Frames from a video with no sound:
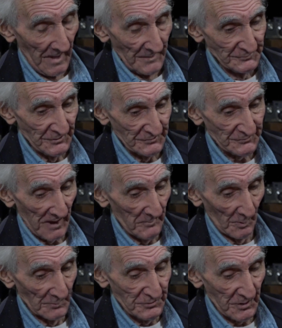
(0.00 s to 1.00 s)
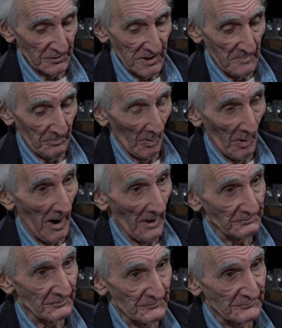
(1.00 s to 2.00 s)
She said, "Would you keep a
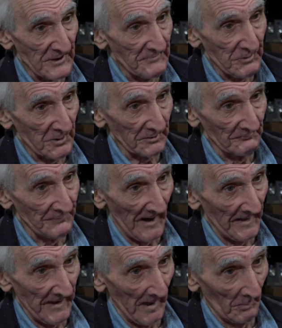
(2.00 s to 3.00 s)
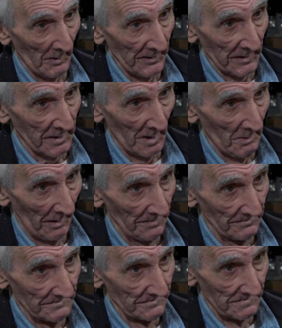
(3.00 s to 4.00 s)
watch and see if you can find out where they're going?"
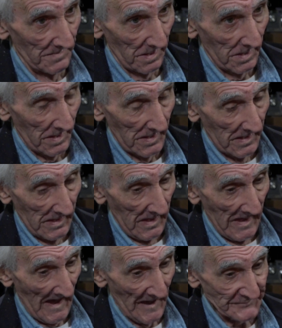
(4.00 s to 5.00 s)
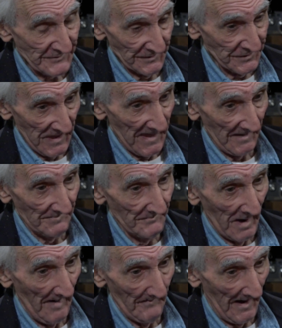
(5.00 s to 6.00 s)
I said, "Yeah,
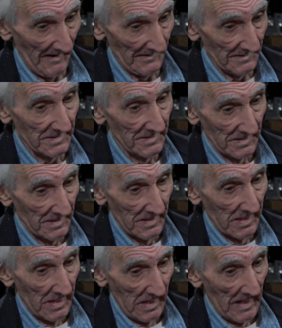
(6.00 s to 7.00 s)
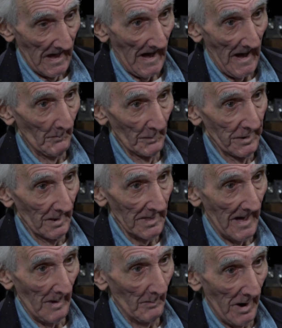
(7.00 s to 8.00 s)
Mom, I will.
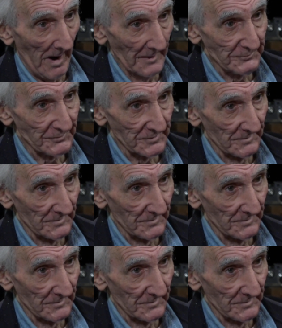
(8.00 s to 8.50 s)
I'll watch."